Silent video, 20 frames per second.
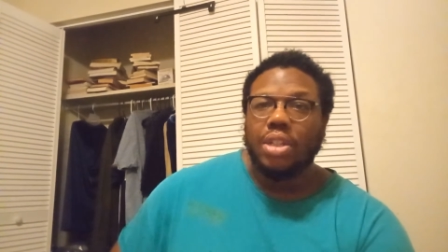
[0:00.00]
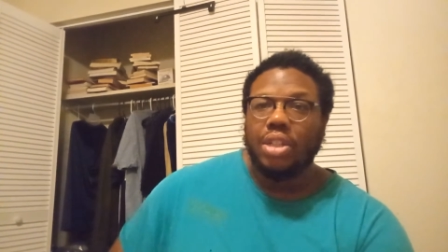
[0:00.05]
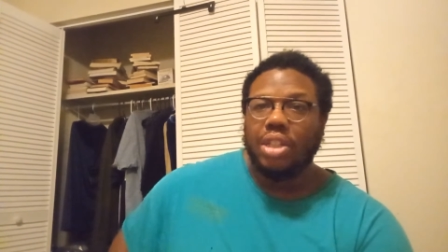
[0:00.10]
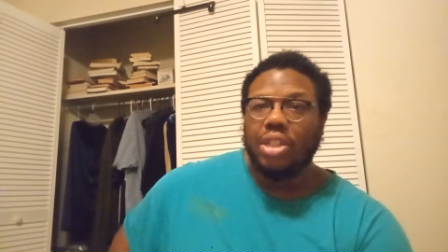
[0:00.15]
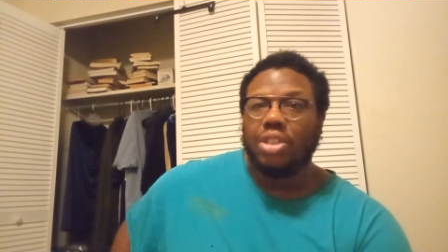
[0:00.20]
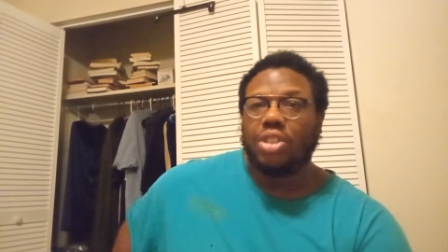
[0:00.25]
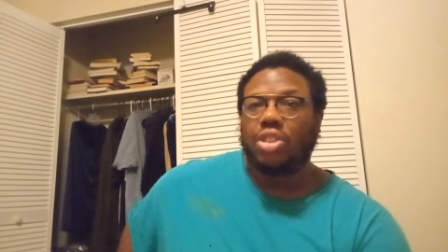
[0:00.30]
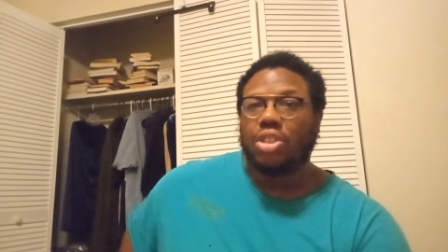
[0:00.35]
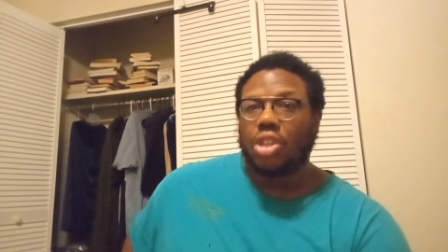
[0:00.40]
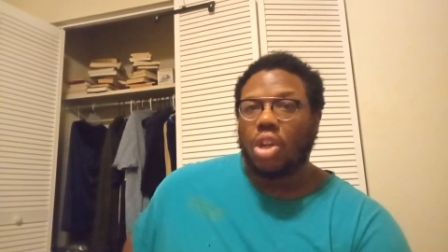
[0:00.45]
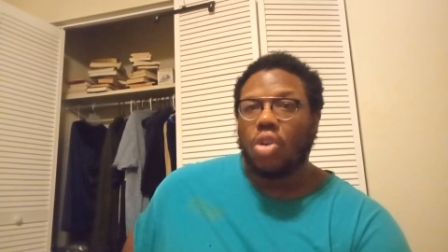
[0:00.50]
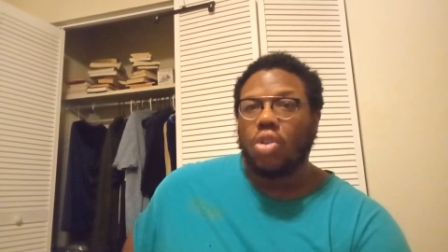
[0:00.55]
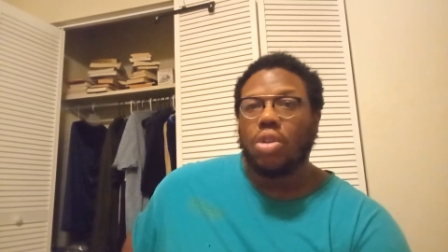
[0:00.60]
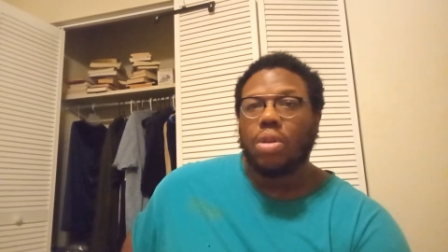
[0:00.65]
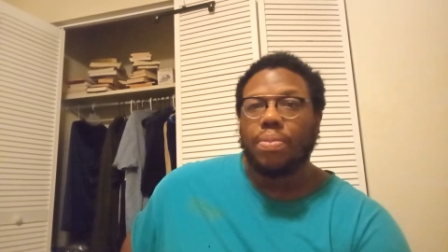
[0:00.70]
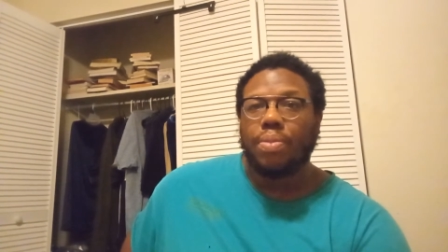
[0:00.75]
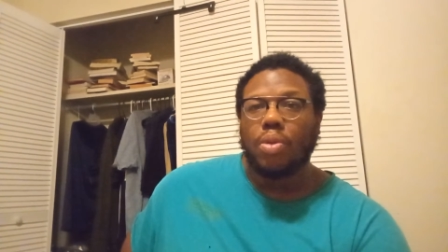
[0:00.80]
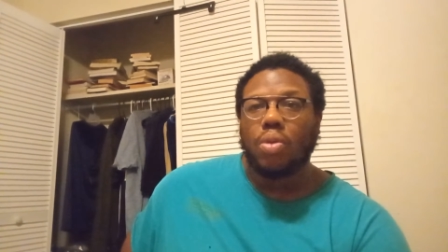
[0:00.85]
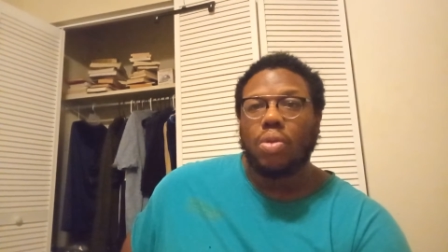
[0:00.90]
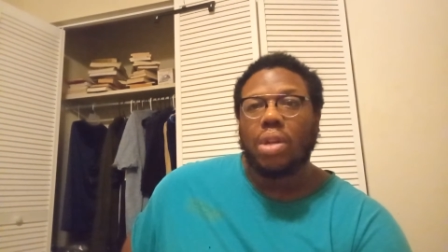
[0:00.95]

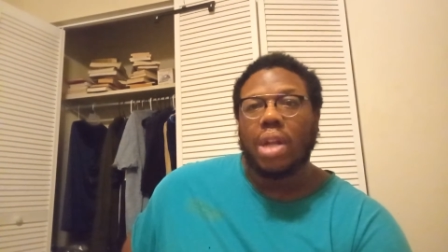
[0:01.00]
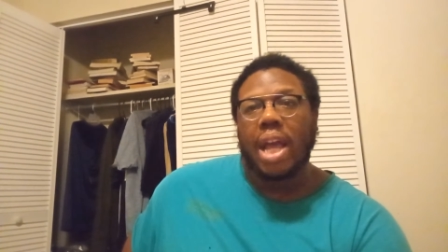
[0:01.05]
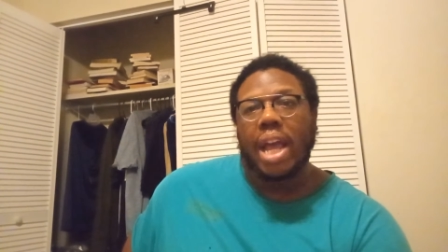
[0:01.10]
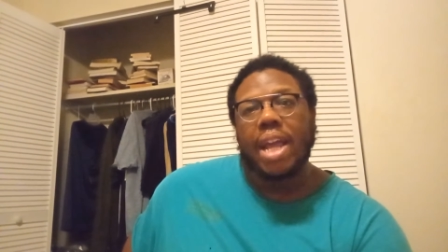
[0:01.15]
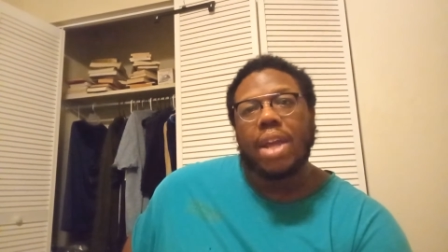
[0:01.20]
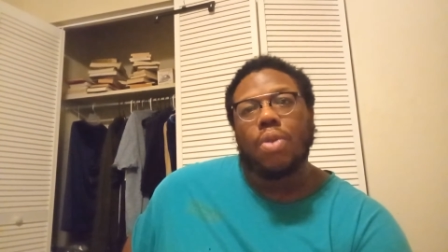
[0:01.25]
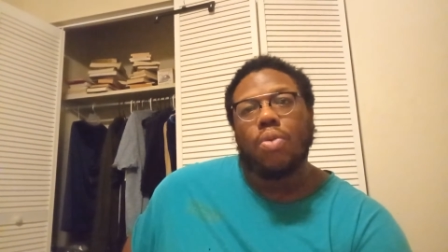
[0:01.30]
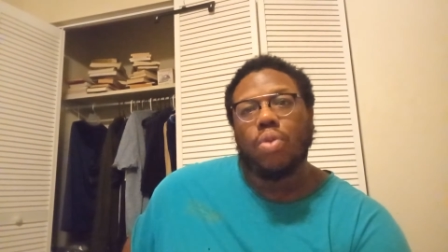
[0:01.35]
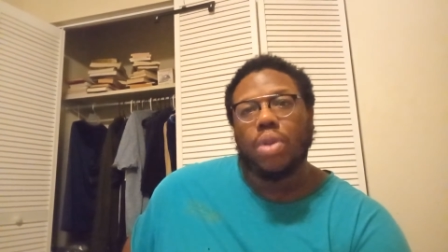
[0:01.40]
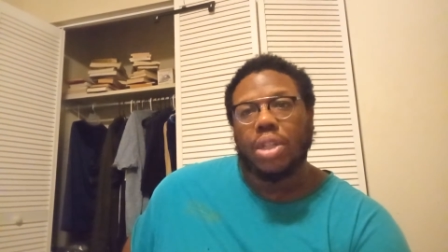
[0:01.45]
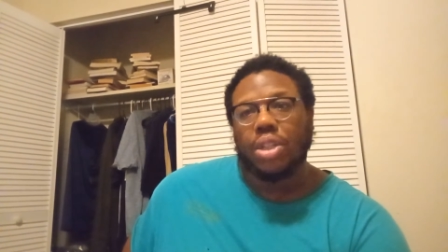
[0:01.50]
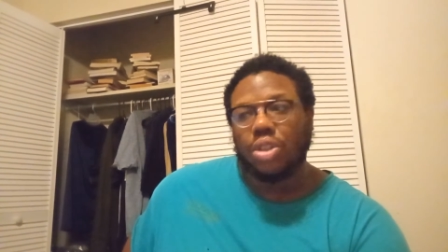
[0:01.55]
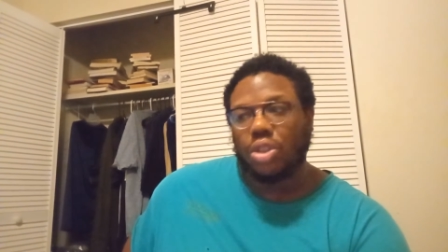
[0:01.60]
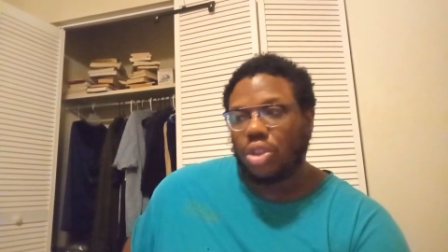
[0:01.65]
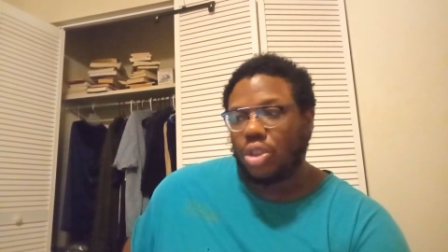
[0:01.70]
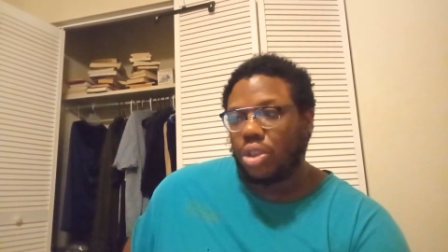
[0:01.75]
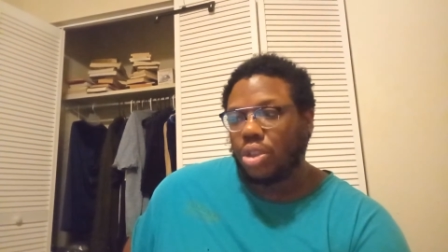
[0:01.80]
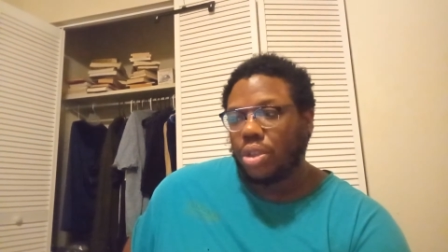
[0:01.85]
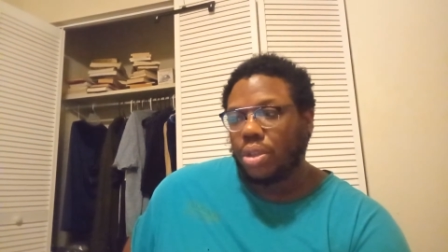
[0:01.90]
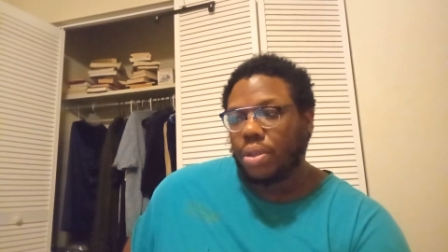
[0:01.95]
discernible
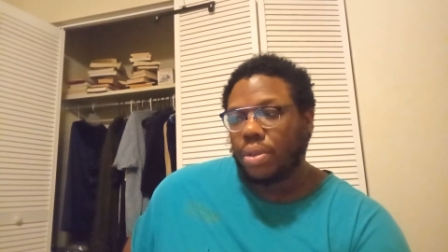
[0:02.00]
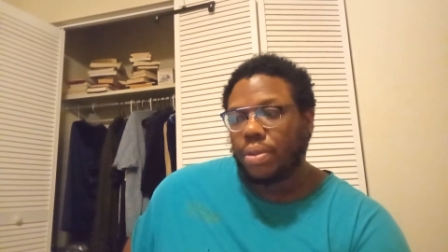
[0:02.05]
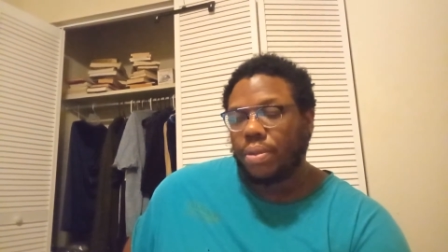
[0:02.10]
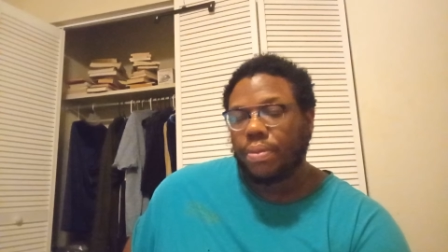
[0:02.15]
language.